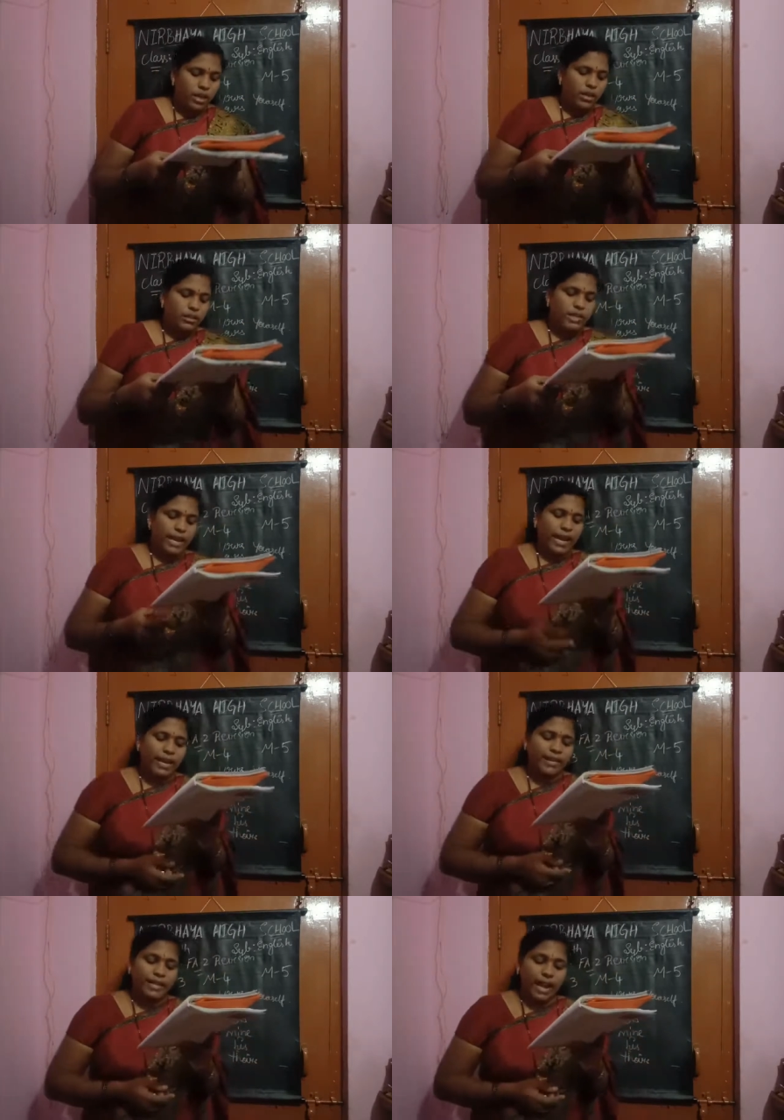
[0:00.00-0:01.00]
They
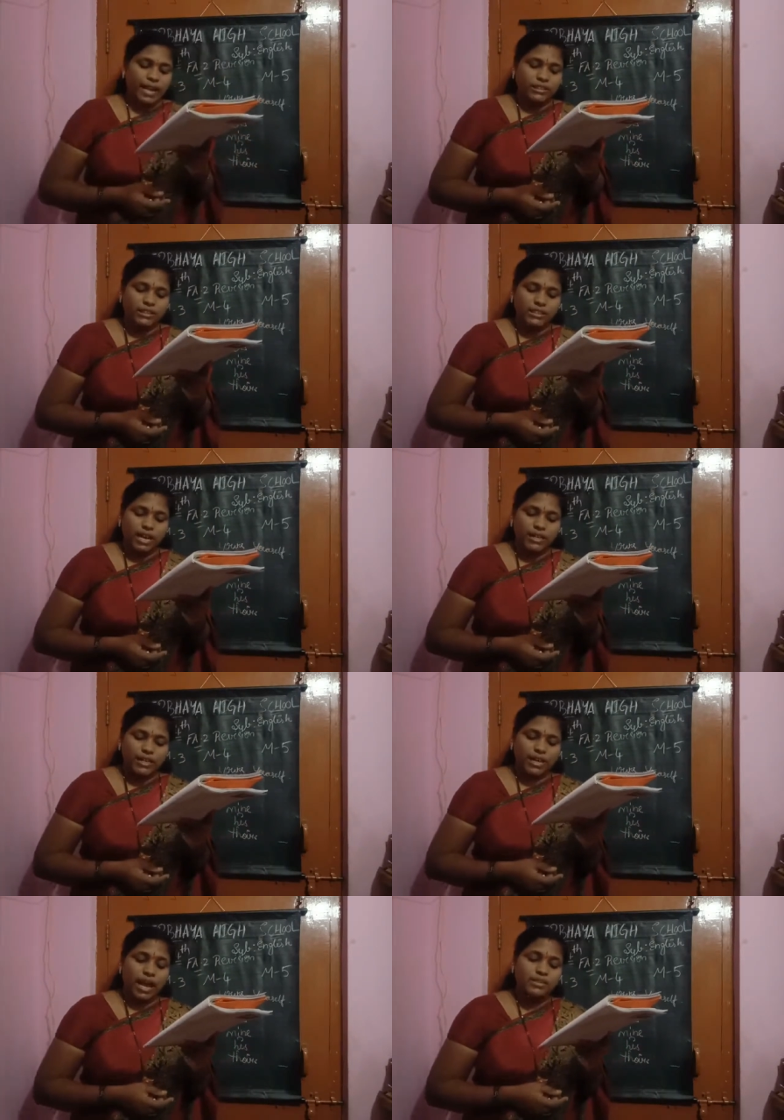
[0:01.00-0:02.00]
hid dash inside the
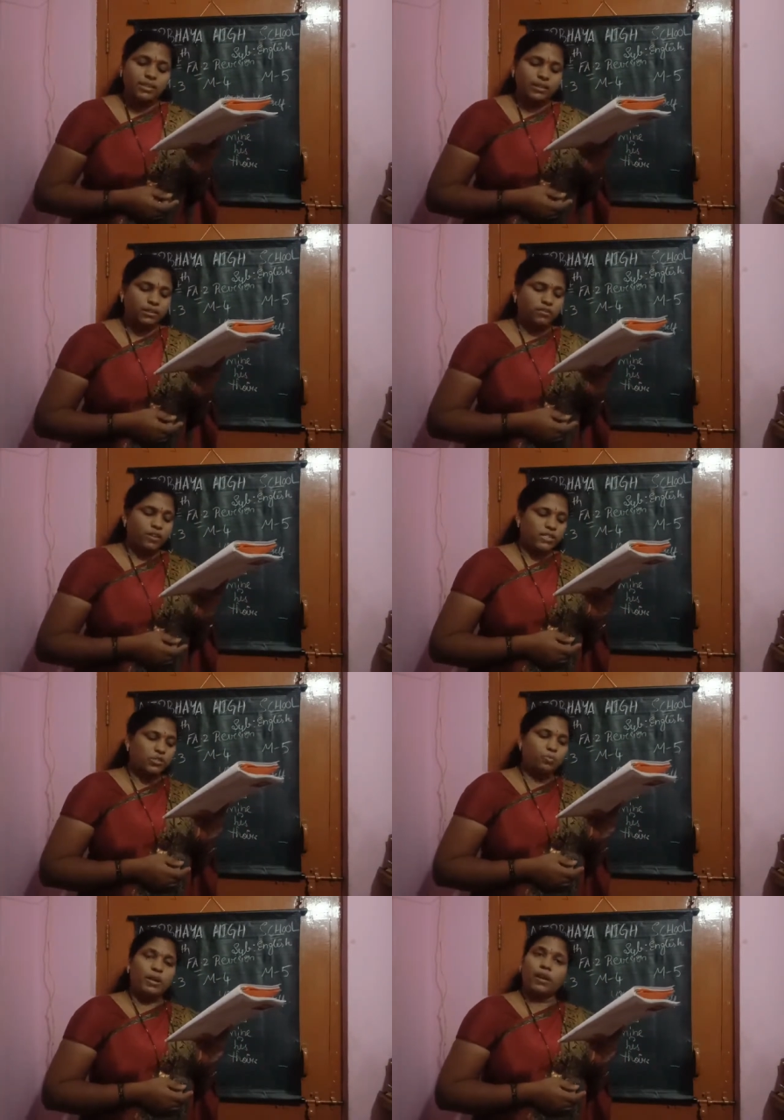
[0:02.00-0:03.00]
castle.
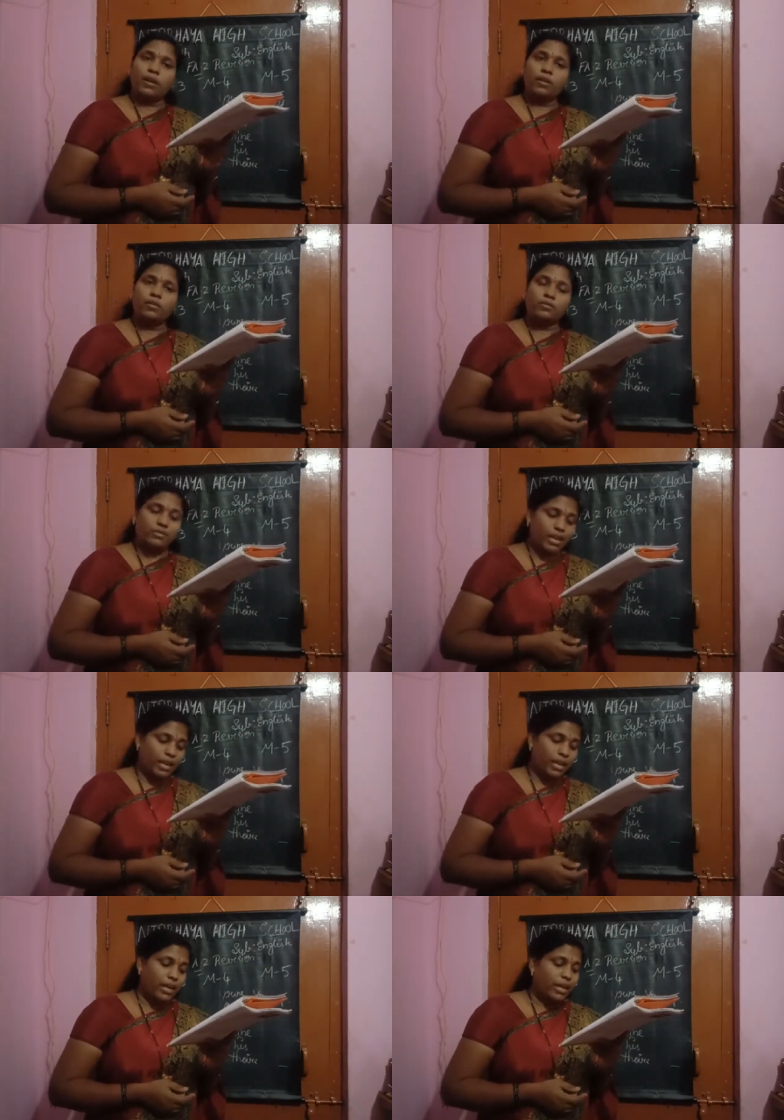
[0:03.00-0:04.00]
Reflexive pronoun.
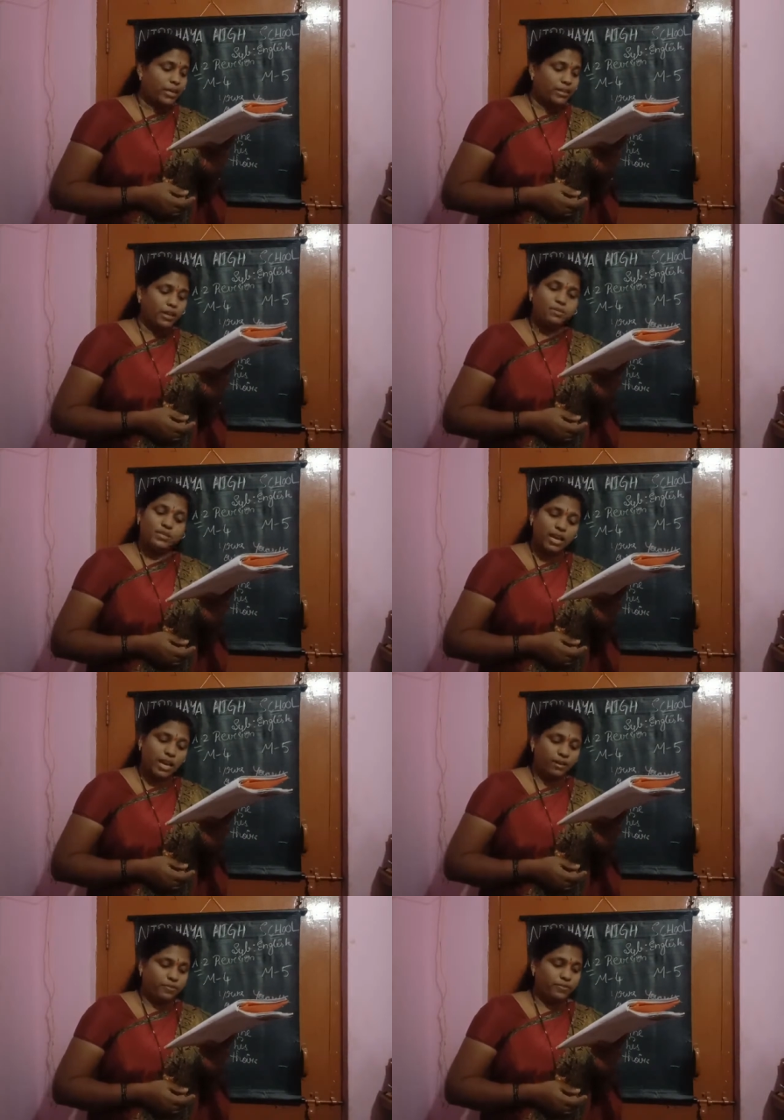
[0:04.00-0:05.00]
They
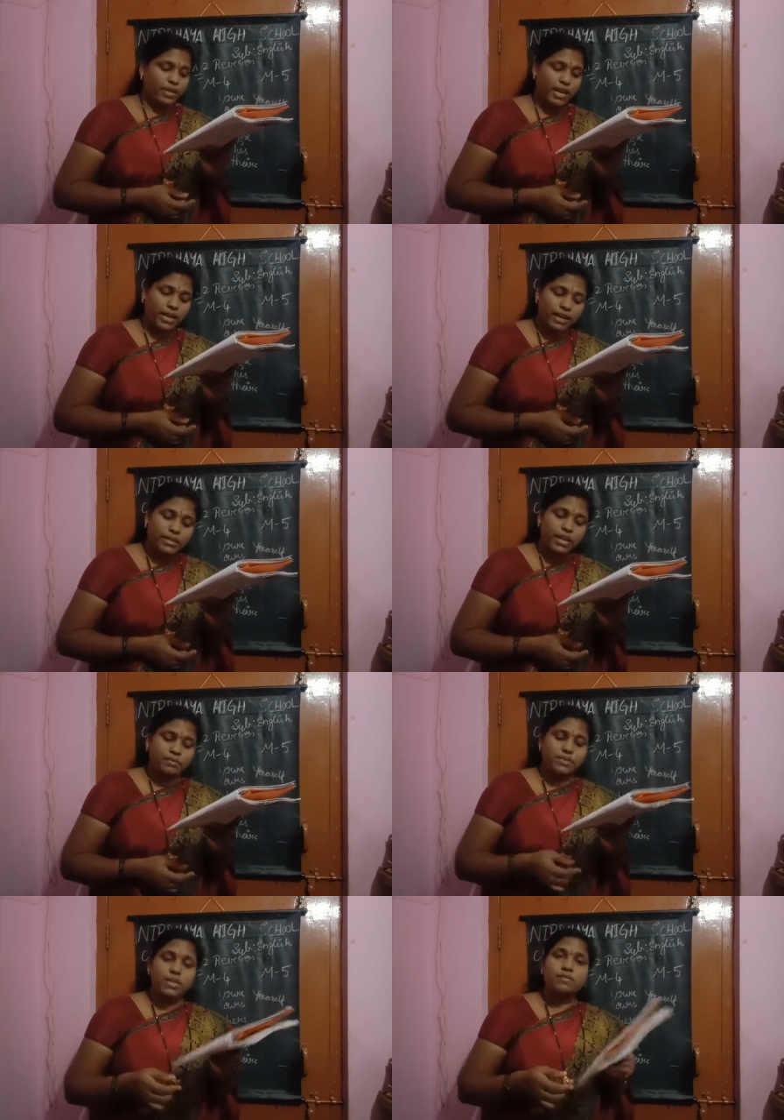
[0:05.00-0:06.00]
themselves. They hid
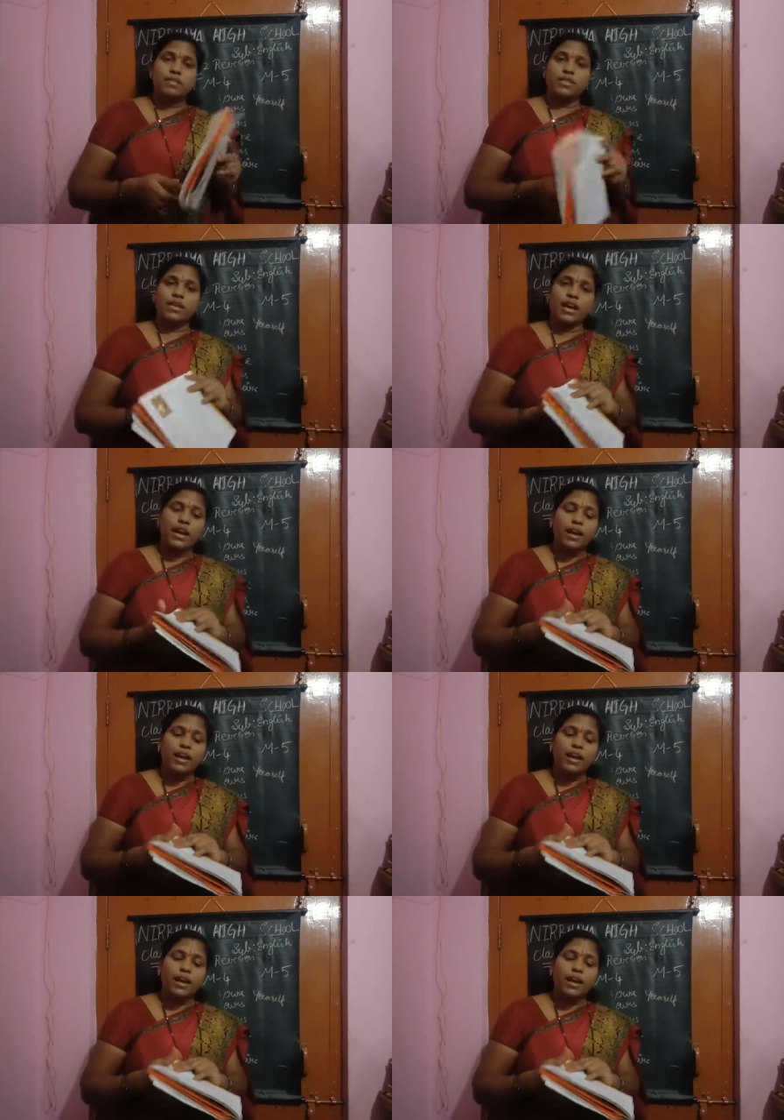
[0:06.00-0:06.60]
themselves in the